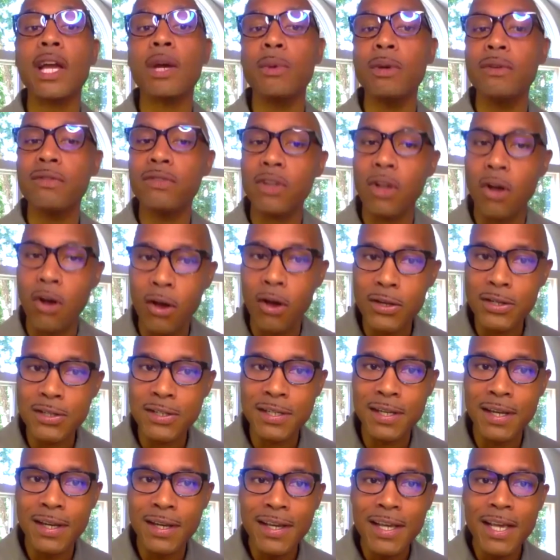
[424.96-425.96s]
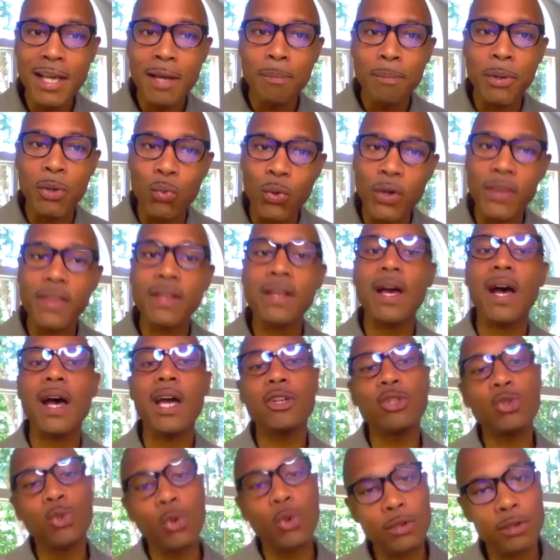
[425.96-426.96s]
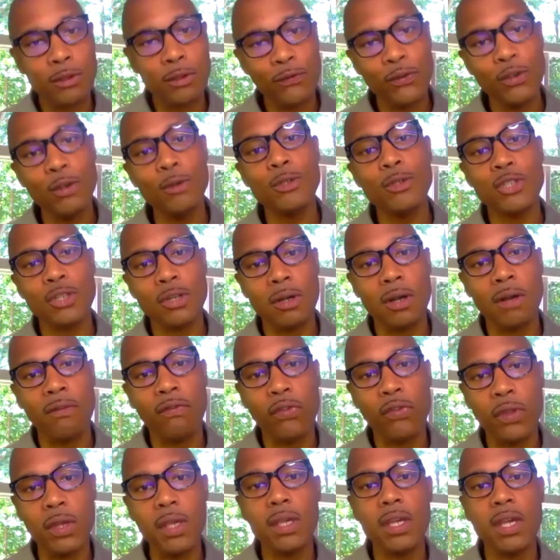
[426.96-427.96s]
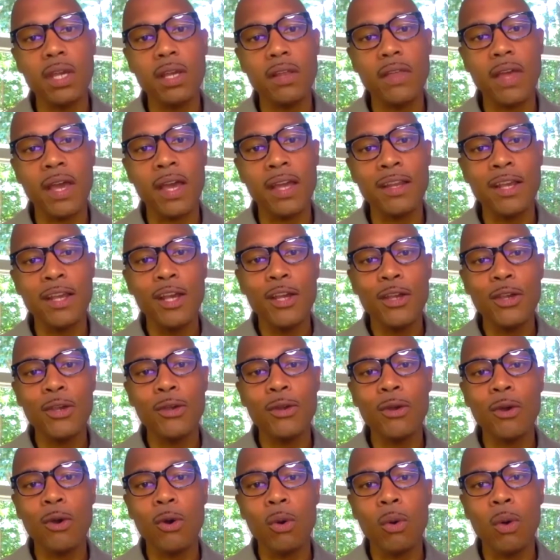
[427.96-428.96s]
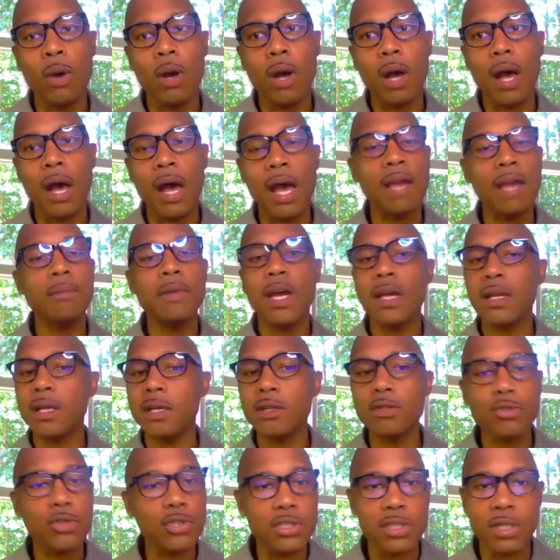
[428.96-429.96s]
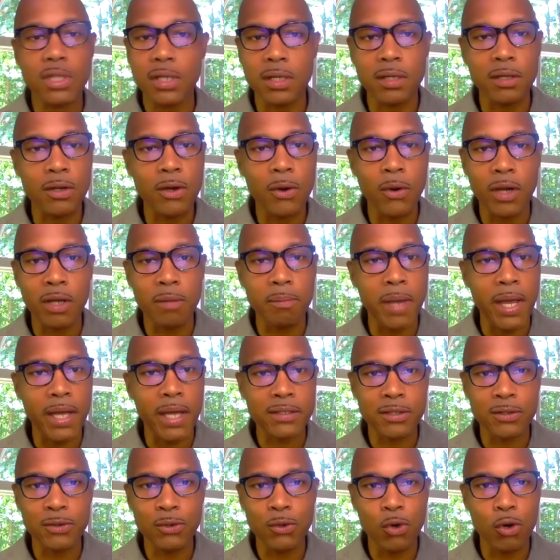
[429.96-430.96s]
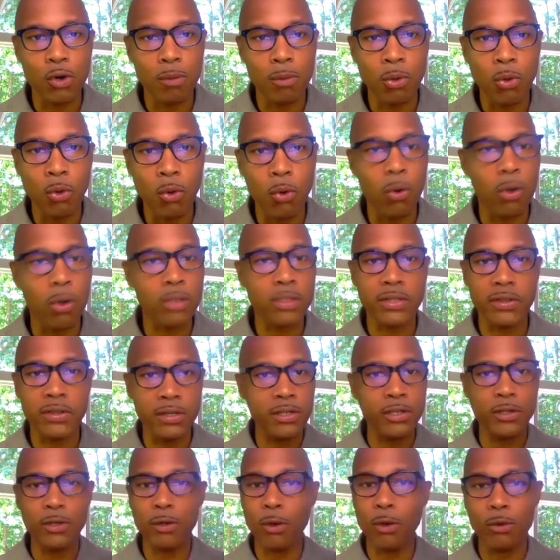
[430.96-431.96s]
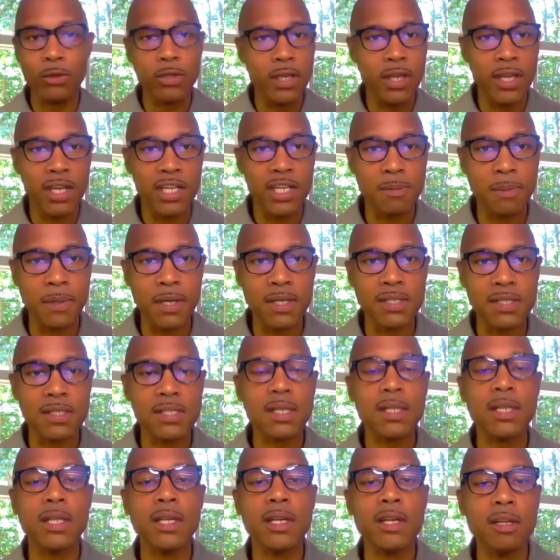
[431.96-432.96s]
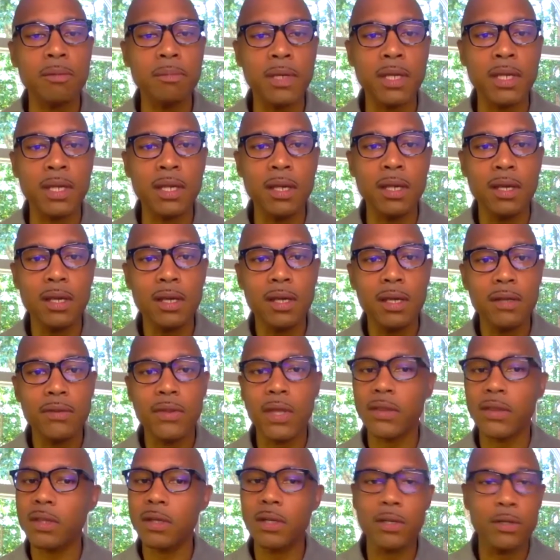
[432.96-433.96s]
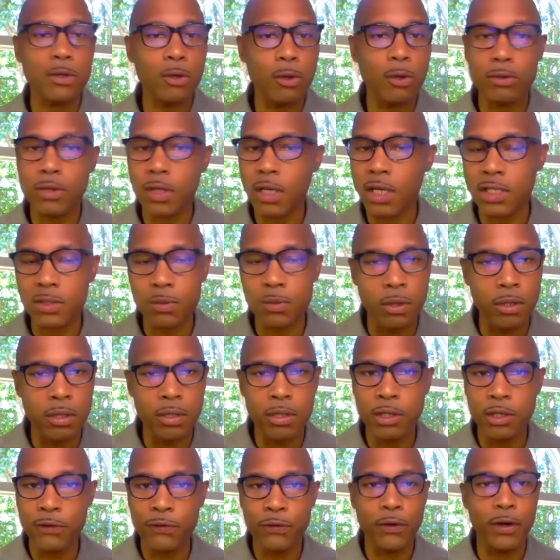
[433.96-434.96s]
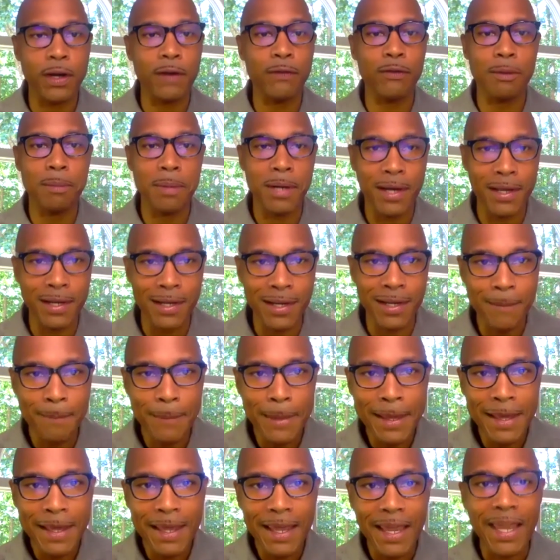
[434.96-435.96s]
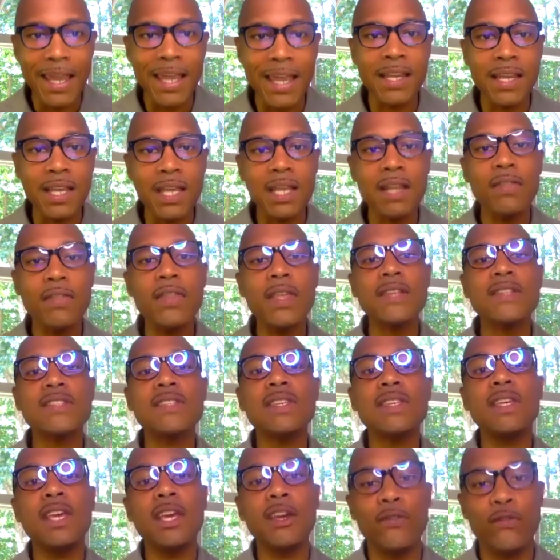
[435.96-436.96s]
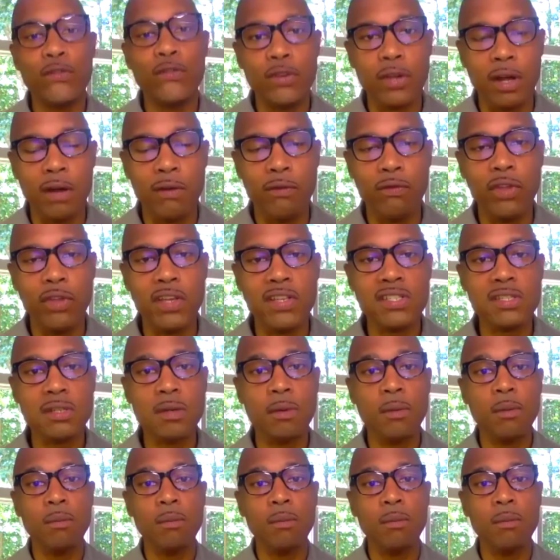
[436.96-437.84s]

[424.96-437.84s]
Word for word: we've lost, but with an eye toward the future of thinking that, you know, I'm not interested in going back to normal or to the good hmm. old days because it's mm-hmm. clear to me that the good old days weren't good for everybody. Yeah. And in this gift of this